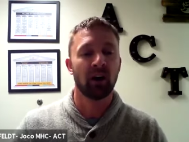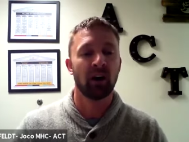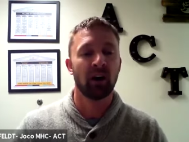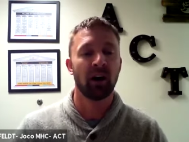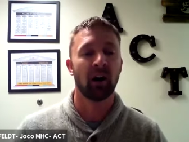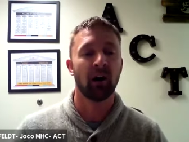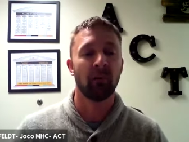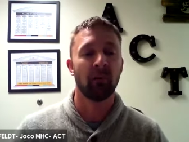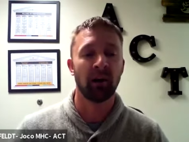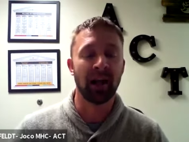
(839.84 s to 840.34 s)

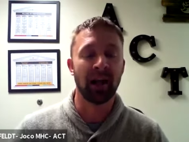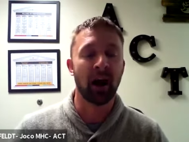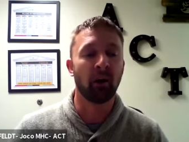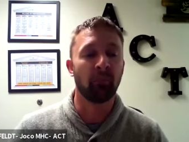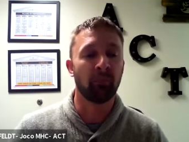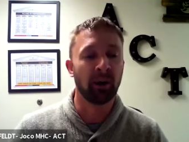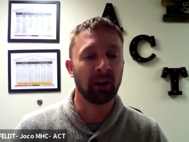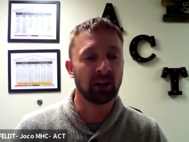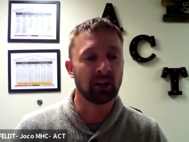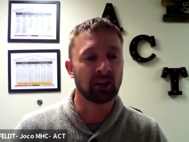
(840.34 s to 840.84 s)
um, an
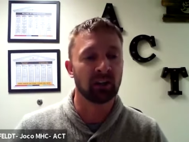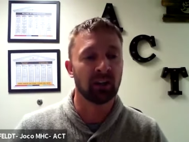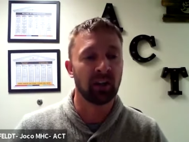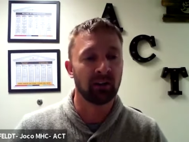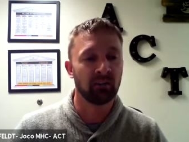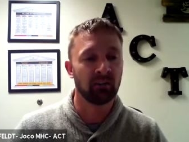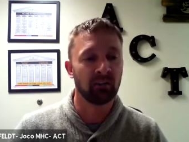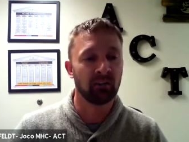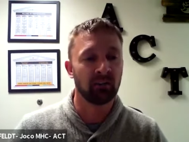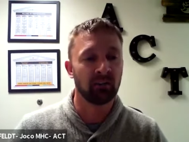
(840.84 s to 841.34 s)
outpatient
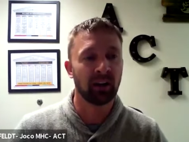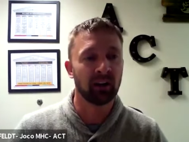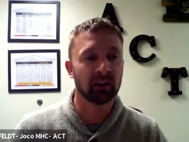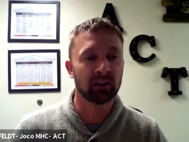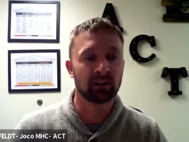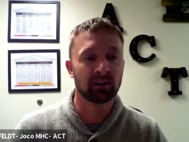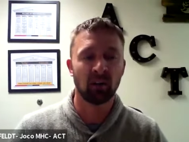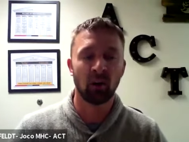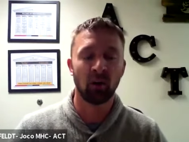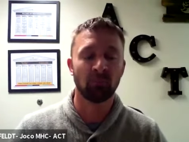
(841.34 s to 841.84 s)
level of care.
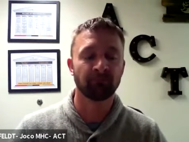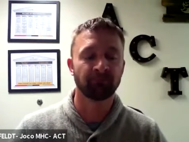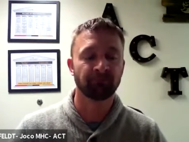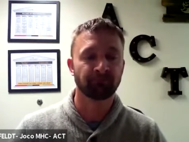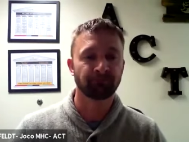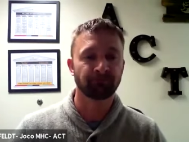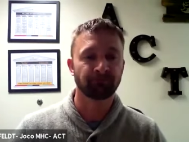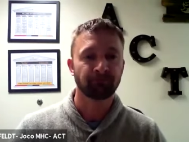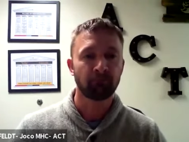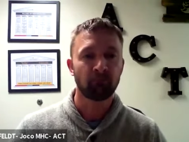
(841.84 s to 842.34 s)
So,
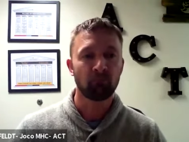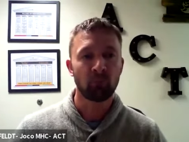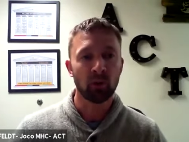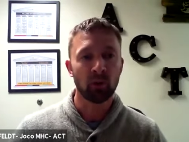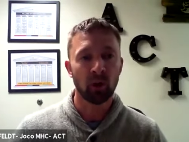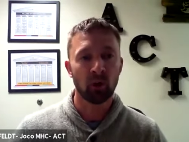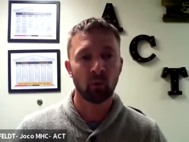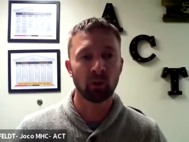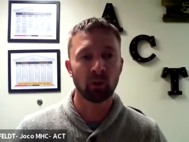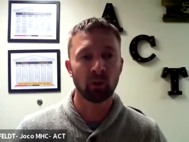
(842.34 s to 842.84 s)

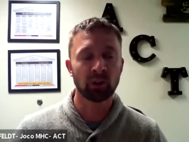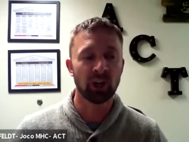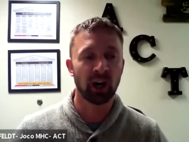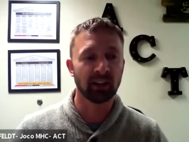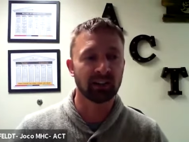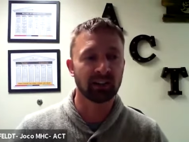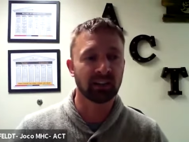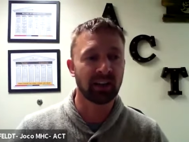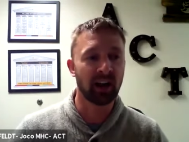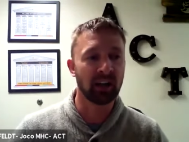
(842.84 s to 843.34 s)
with
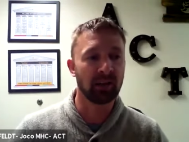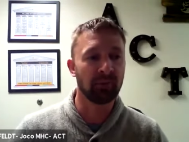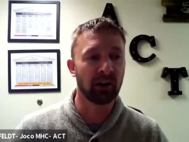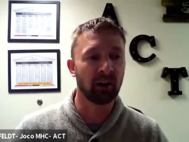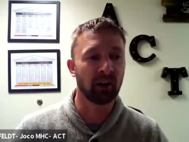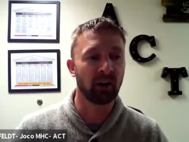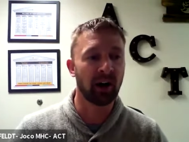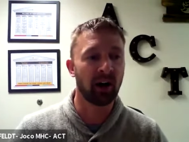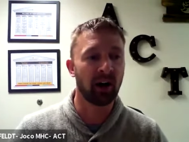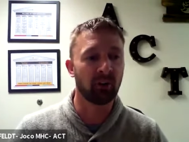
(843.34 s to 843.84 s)
Johnson County
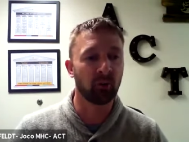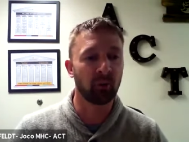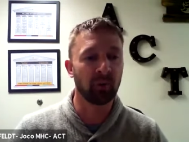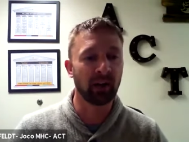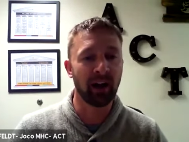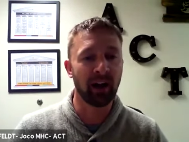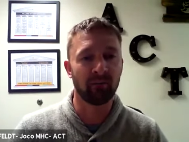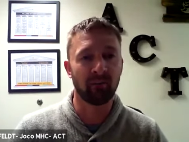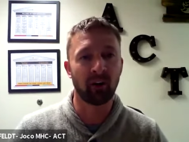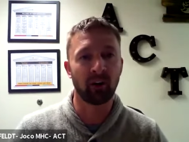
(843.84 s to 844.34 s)
Mental Health, we
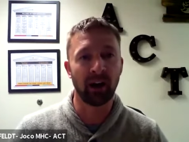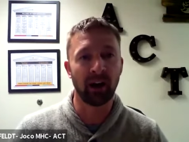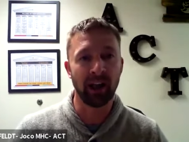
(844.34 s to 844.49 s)
have our